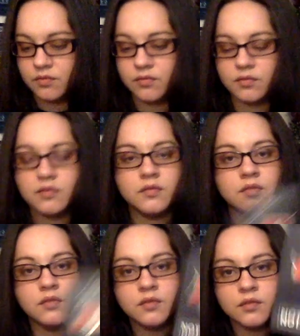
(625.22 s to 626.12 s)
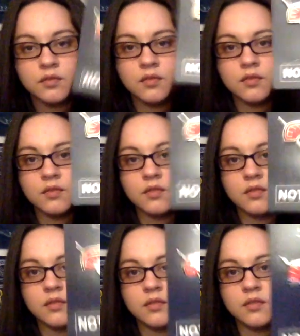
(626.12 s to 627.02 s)

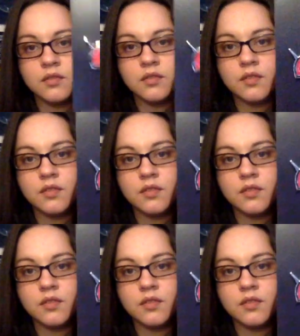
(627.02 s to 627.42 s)
(no one is talking)